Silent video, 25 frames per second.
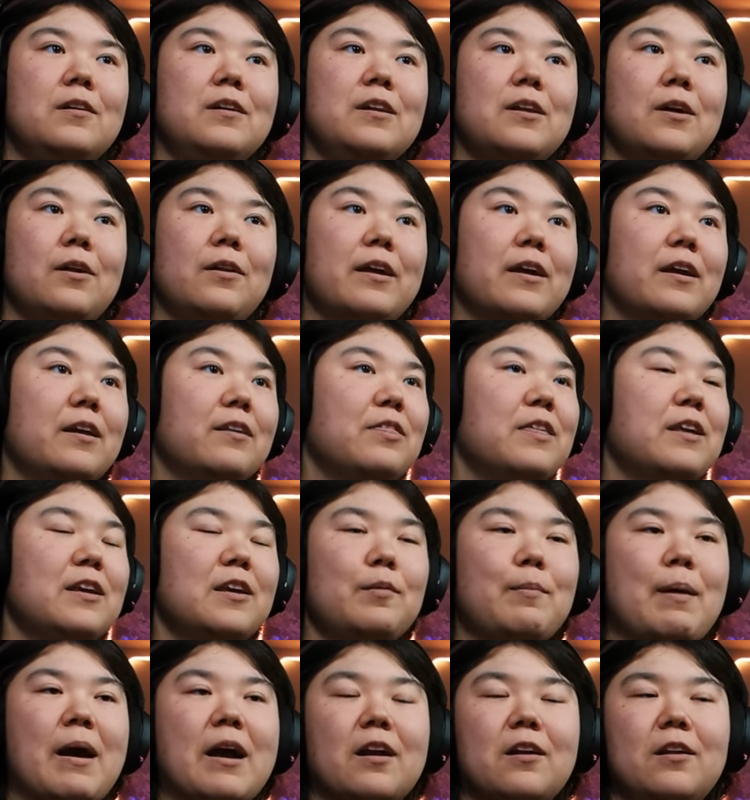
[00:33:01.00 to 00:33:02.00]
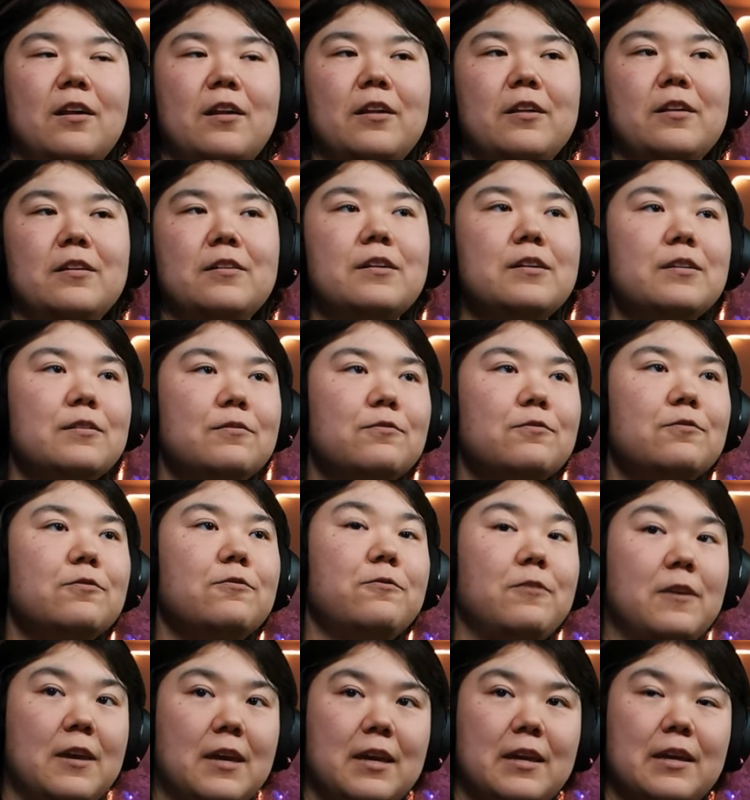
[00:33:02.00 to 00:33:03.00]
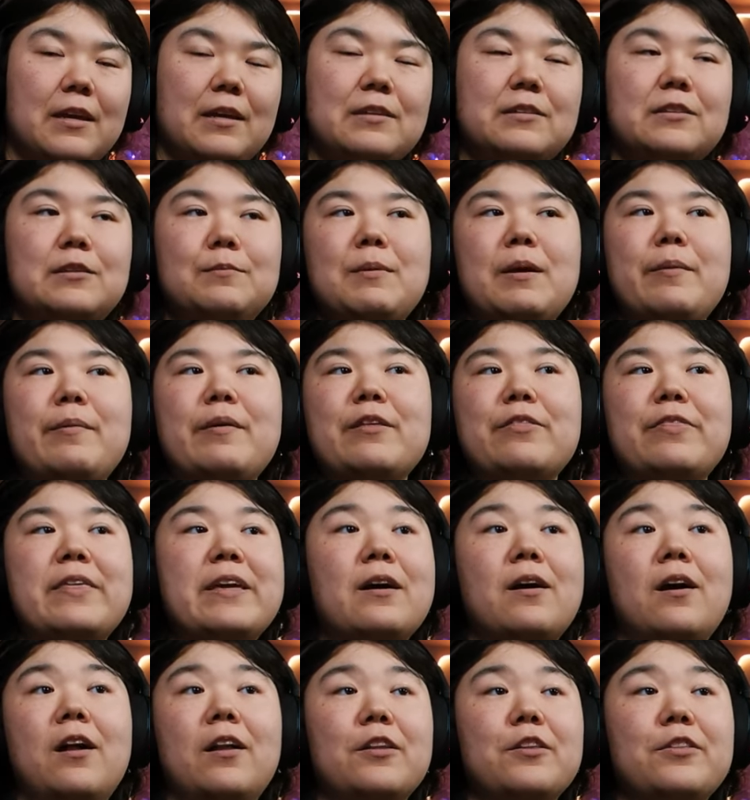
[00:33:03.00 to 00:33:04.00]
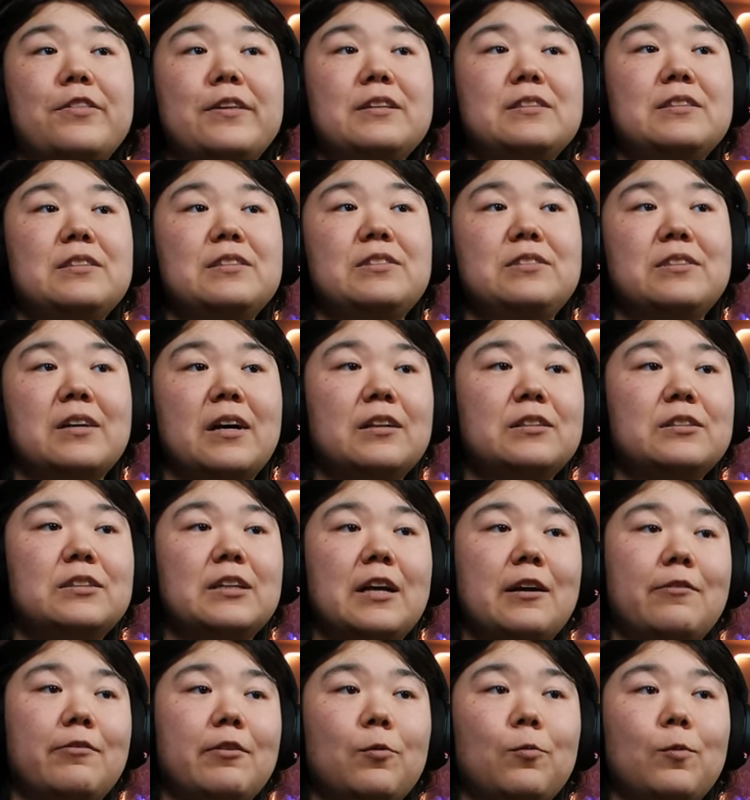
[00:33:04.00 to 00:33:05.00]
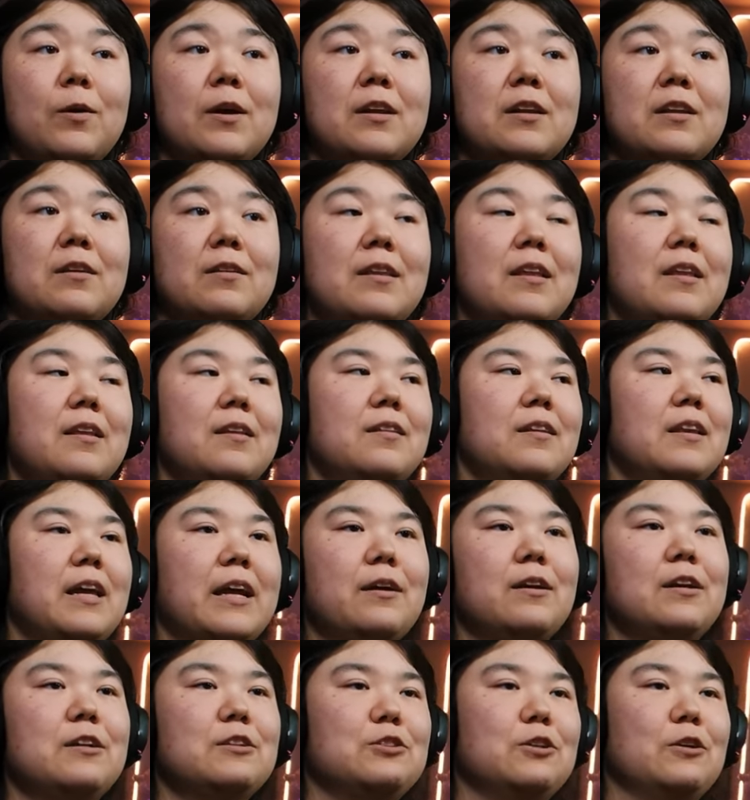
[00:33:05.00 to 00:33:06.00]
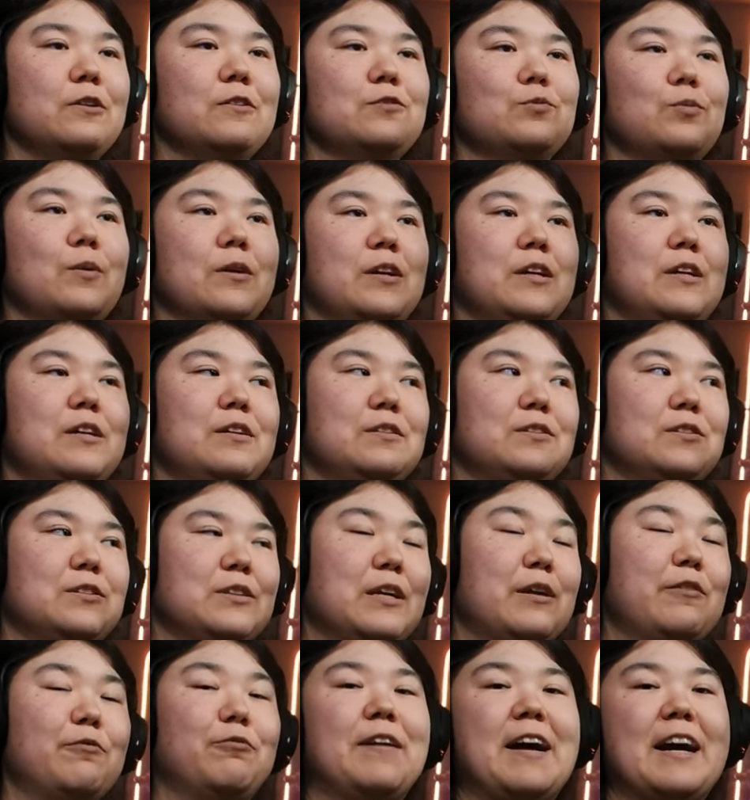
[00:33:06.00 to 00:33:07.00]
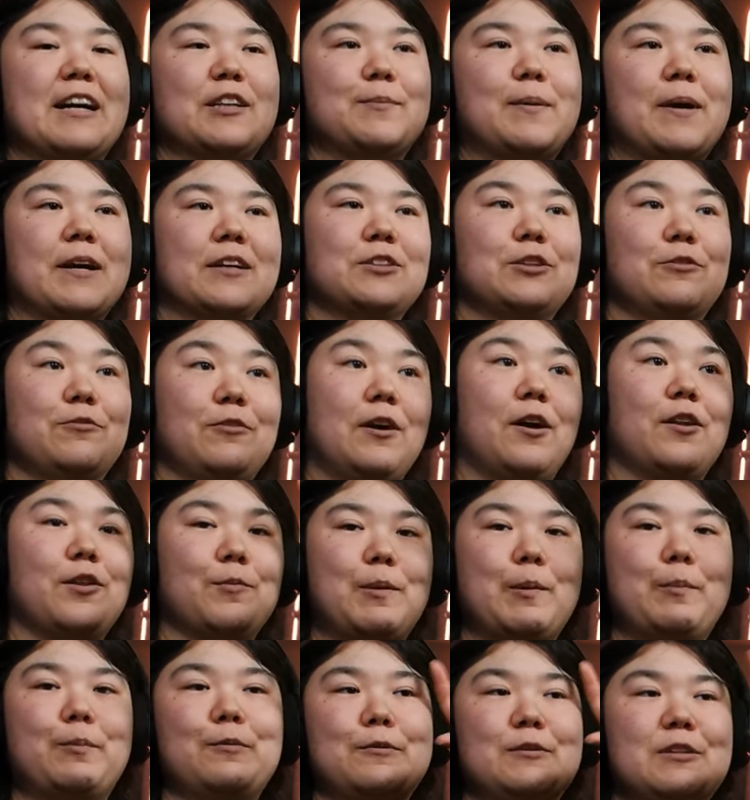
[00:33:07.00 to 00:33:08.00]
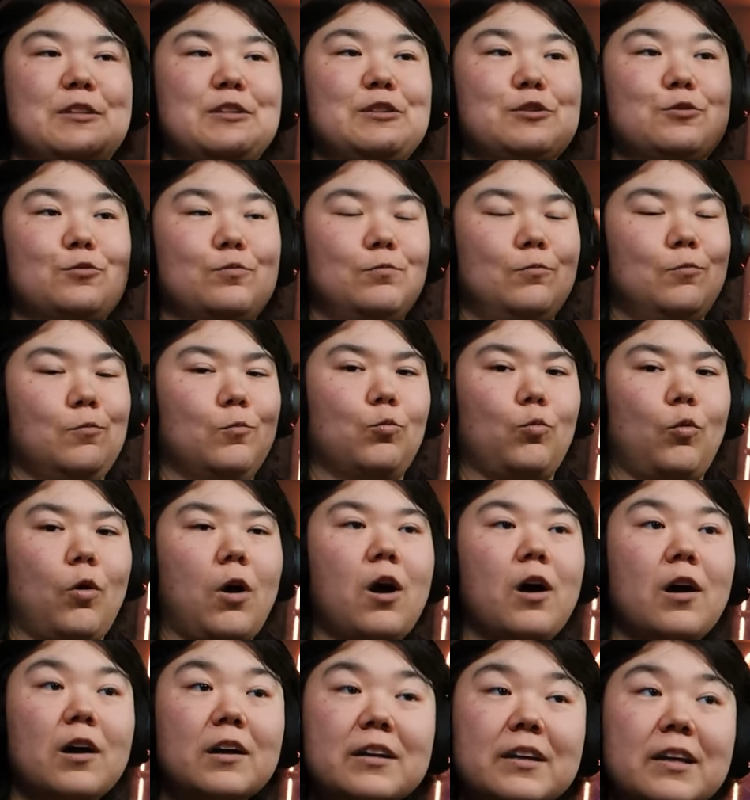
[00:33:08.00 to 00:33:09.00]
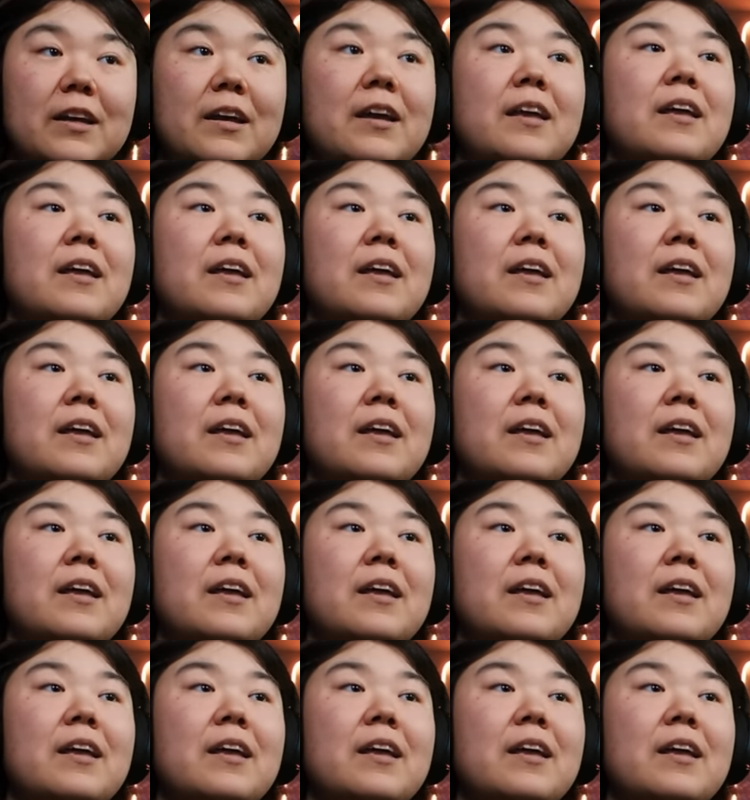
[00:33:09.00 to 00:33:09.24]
you know, like, thinking back on all, in Fizz, and maybe thinking all the things he's done to everyone, and, like, it shows where he's seeing flashbacks of all the people he's wronged,